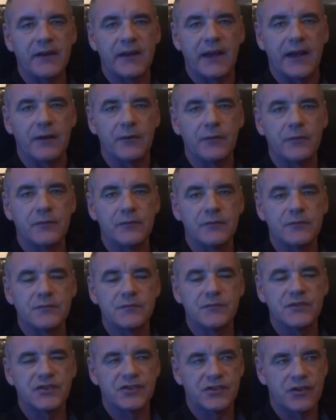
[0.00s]
that
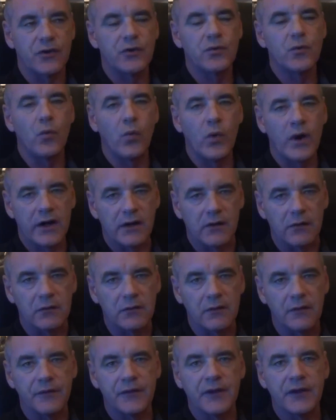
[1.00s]
so well
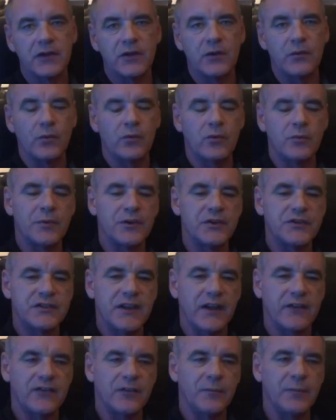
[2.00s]
that you almost
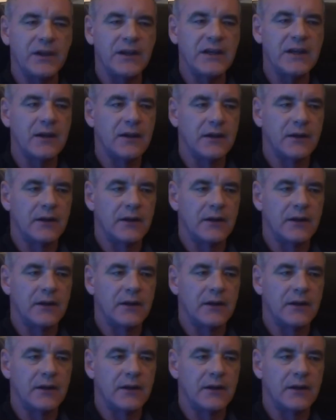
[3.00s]
have to be